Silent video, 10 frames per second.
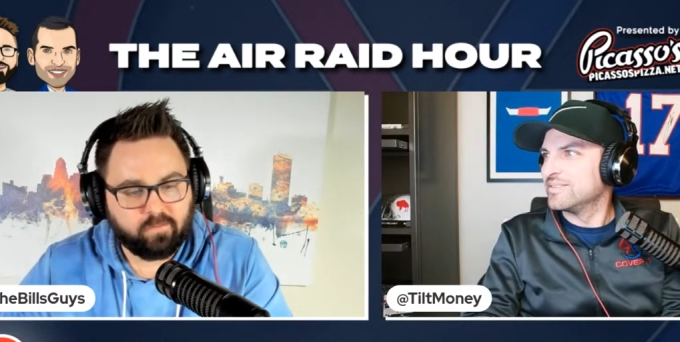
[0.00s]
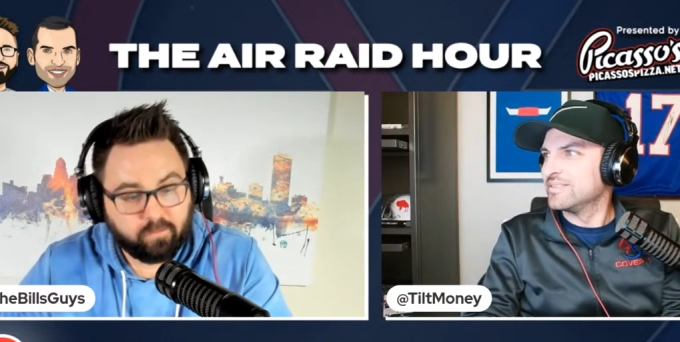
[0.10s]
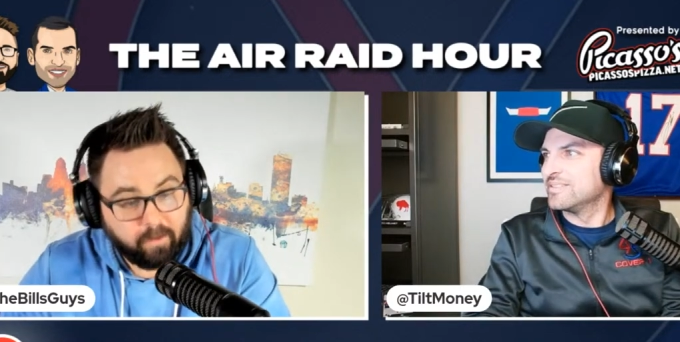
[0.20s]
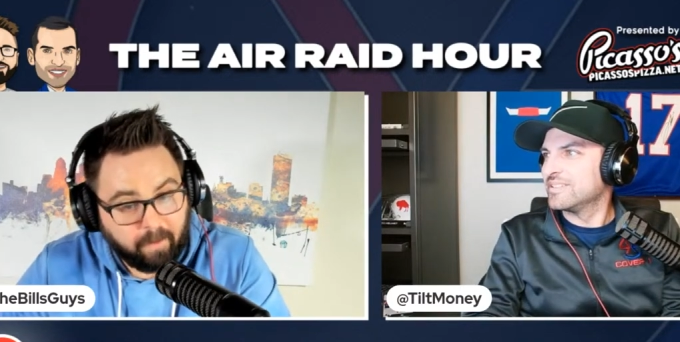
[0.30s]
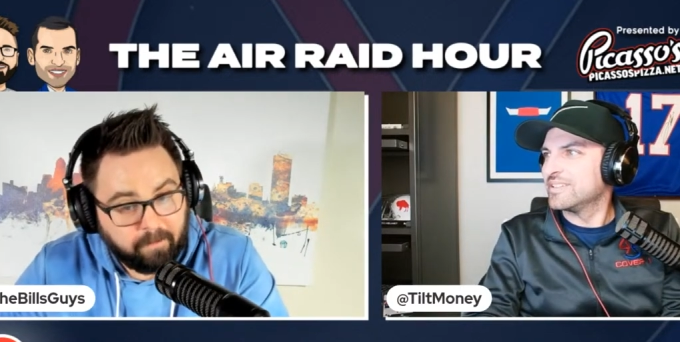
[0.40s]

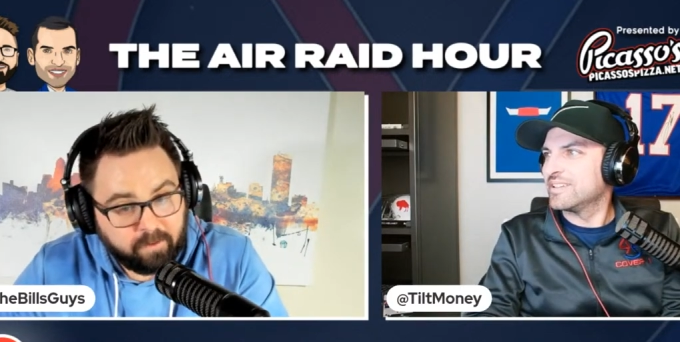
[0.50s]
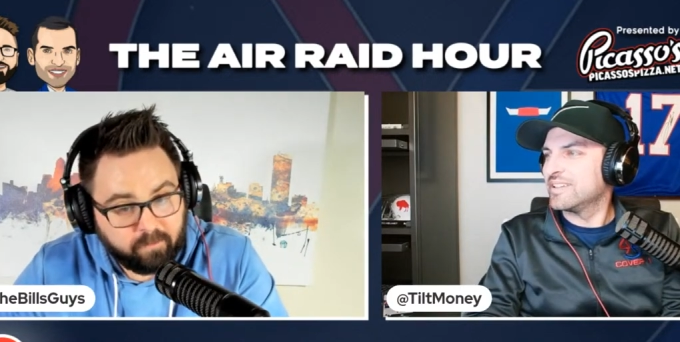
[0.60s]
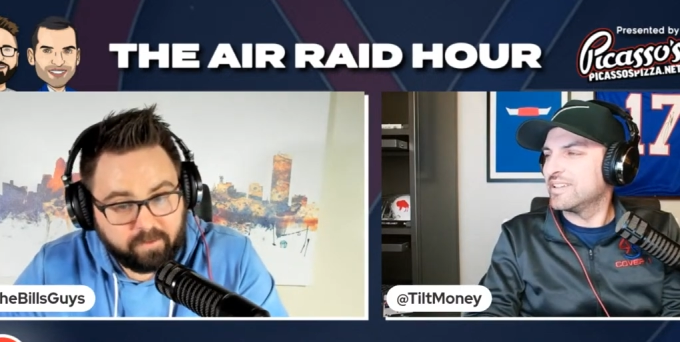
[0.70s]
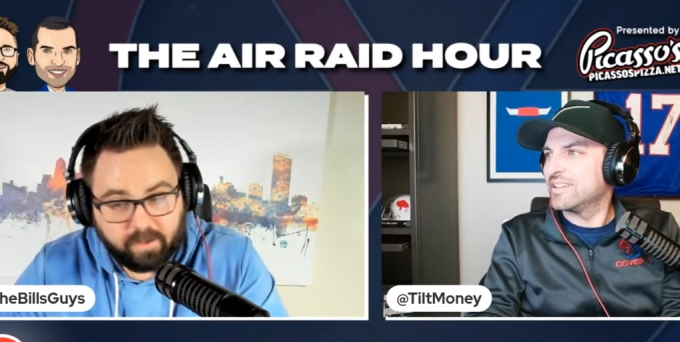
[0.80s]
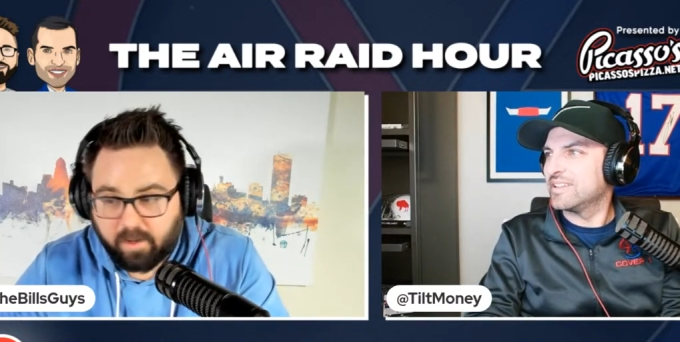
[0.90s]
Speaker 1: Remember,
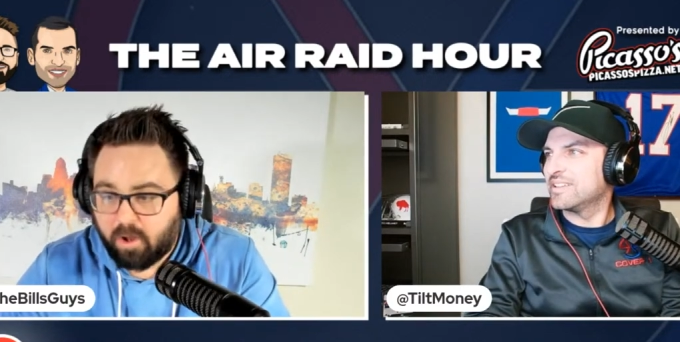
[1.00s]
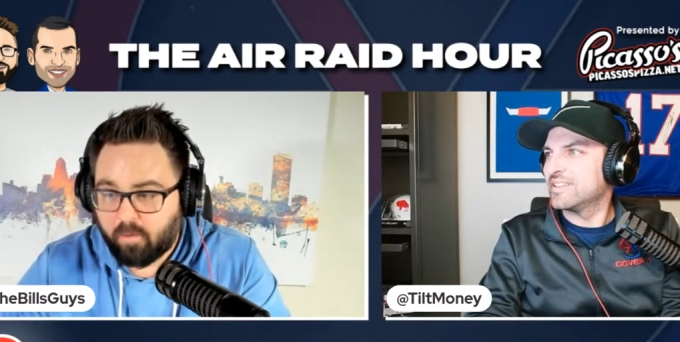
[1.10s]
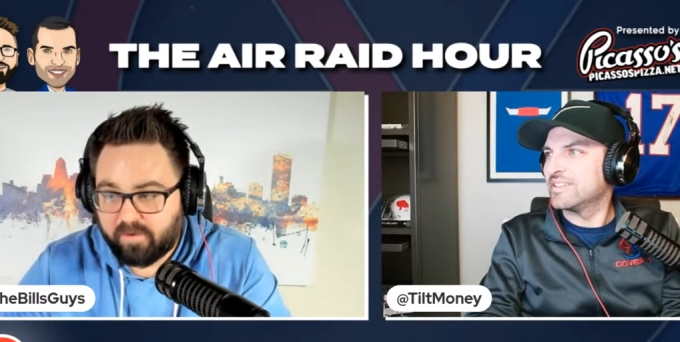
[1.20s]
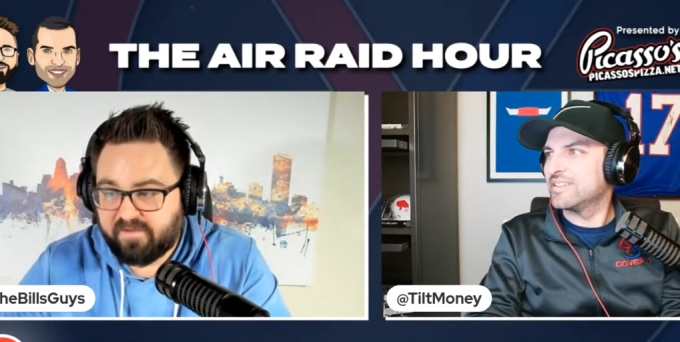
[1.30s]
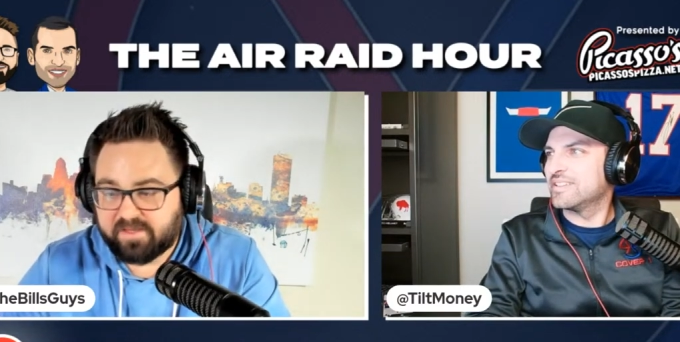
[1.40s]
like
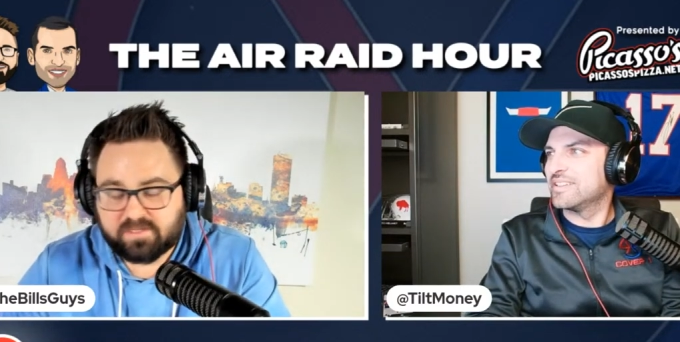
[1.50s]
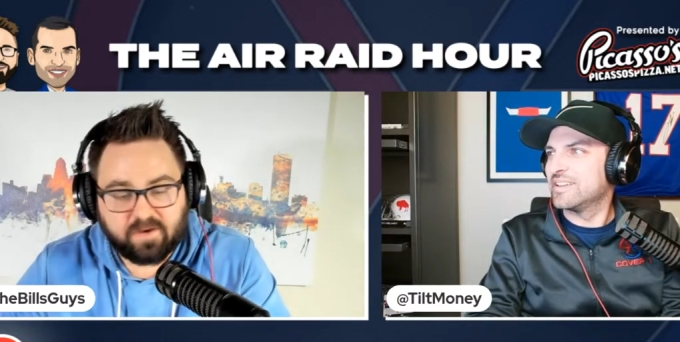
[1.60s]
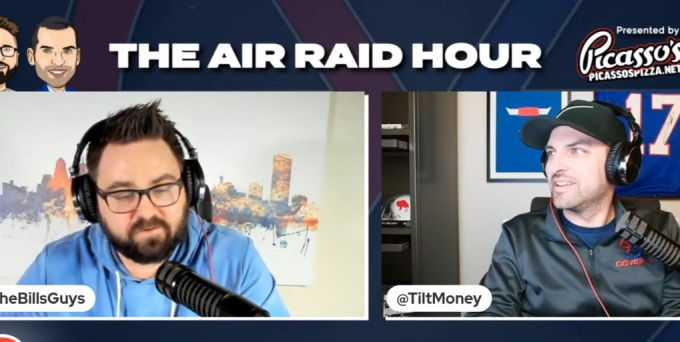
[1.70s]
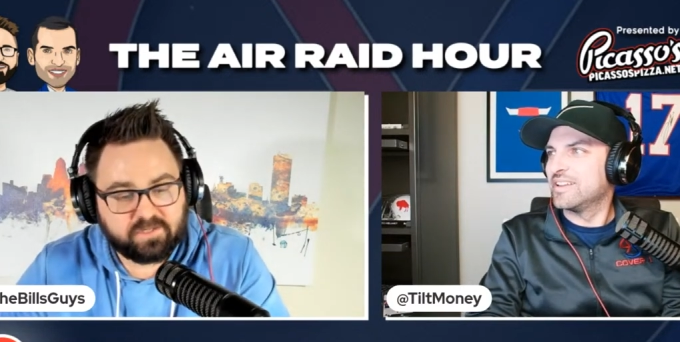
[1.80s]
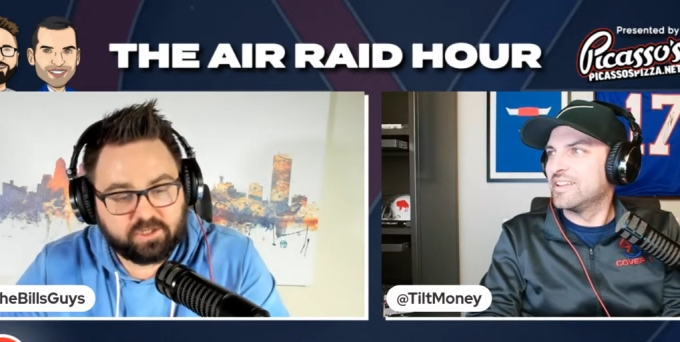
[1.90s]
we've had this
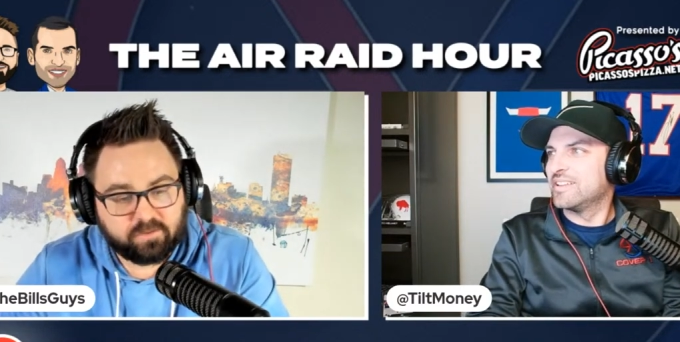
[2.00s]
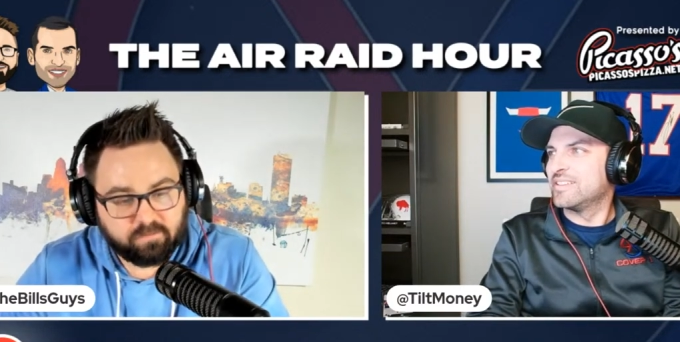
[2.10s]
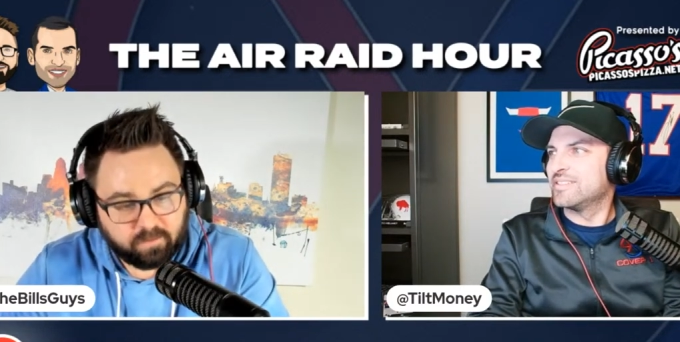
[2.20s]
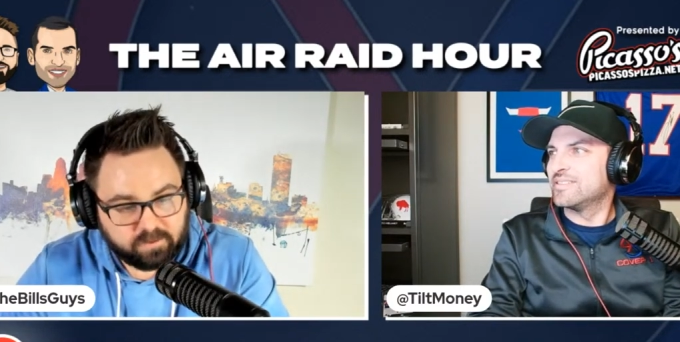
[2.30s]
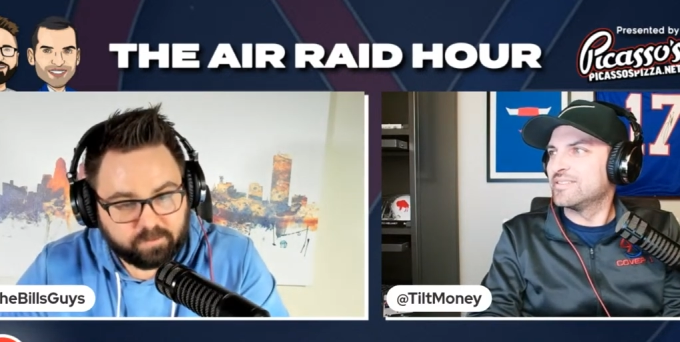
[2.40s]
conversation
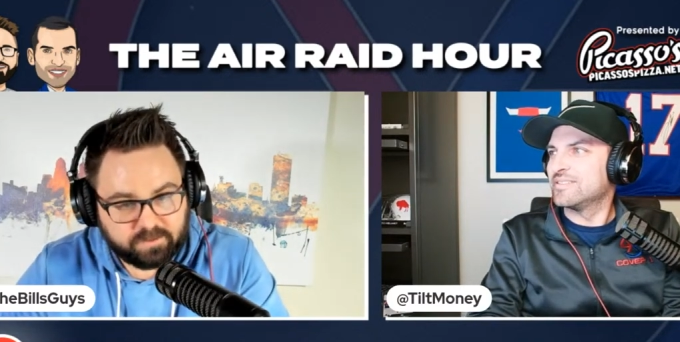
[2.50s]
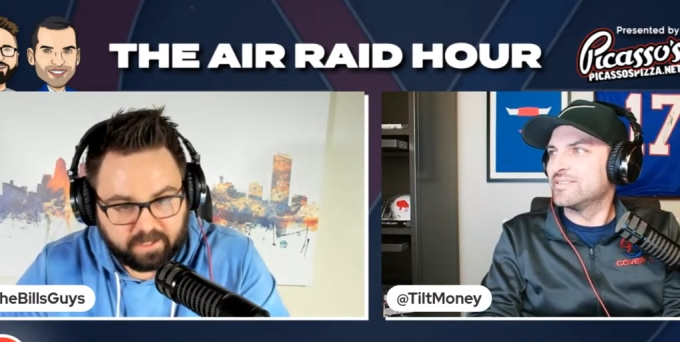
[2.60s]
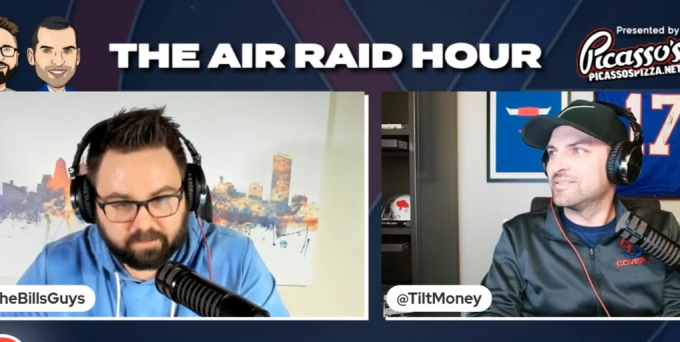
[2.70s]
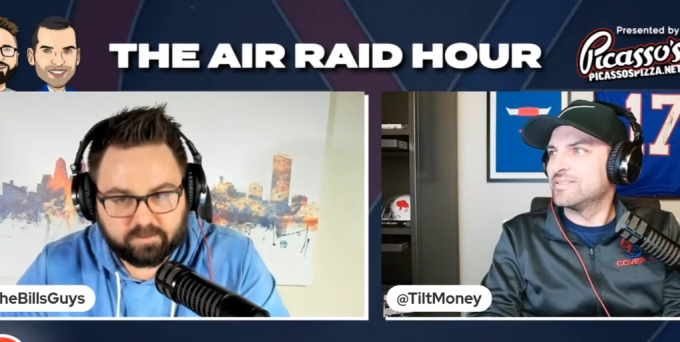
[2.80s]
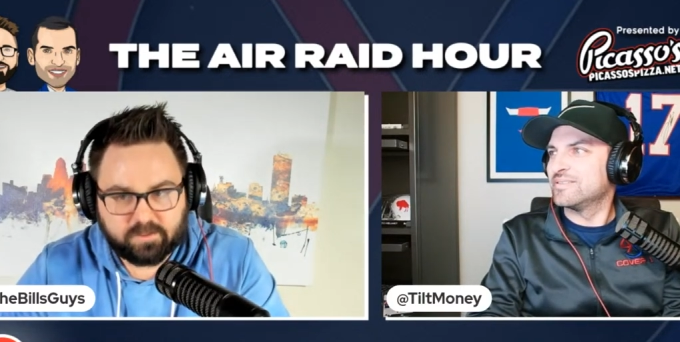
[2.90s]
multiple
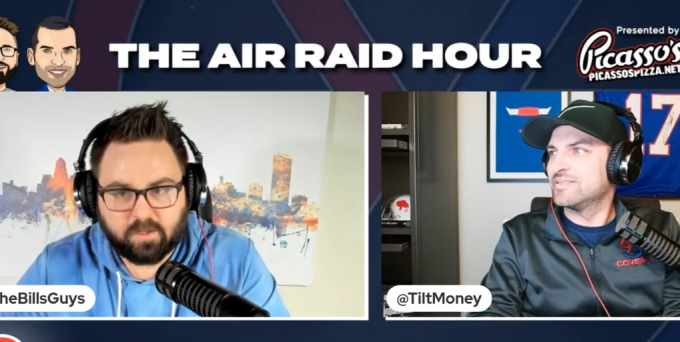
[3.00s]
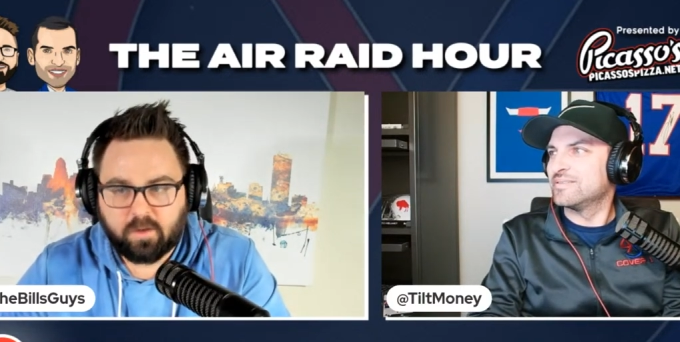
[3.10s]
times.